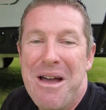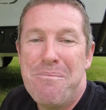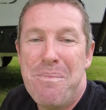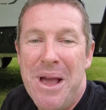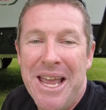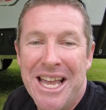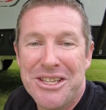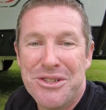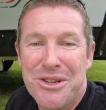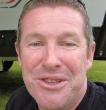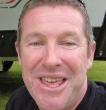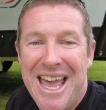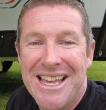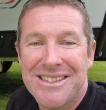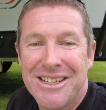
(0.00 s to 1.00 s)
Being a
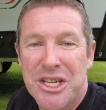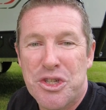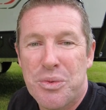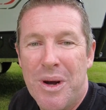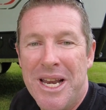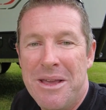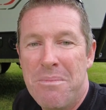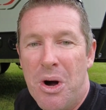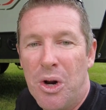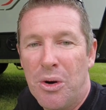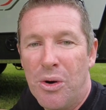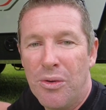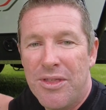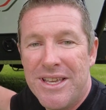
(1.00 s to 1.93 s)
2020 model,